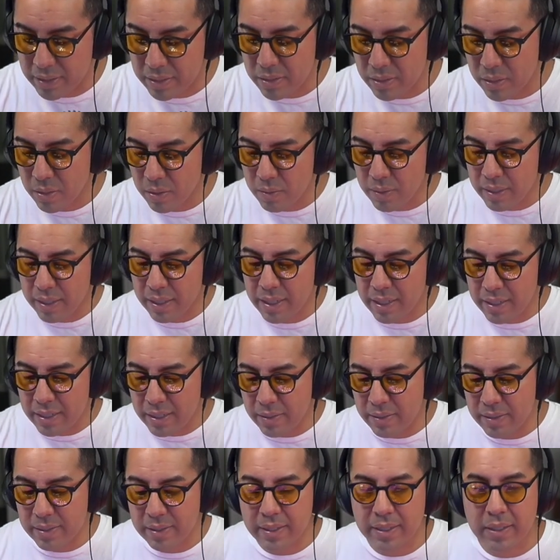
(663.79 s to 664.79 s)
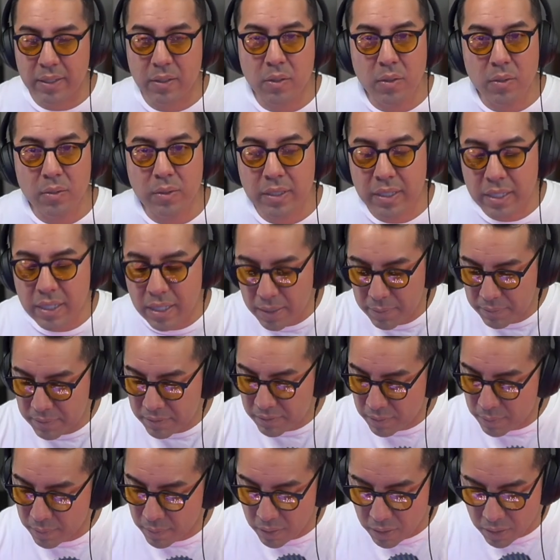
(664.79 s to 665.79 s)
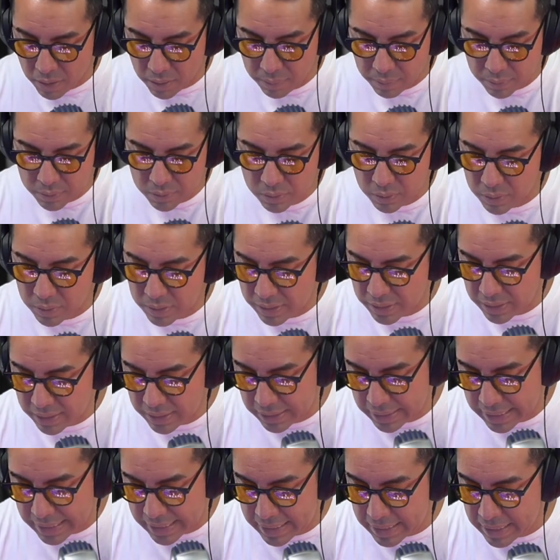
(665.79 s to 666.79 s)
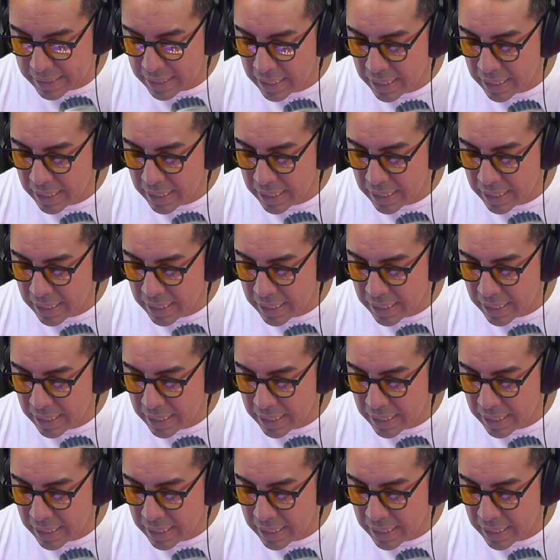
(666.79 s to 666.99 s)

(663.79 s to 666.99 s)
So the gold comes from all sources. It's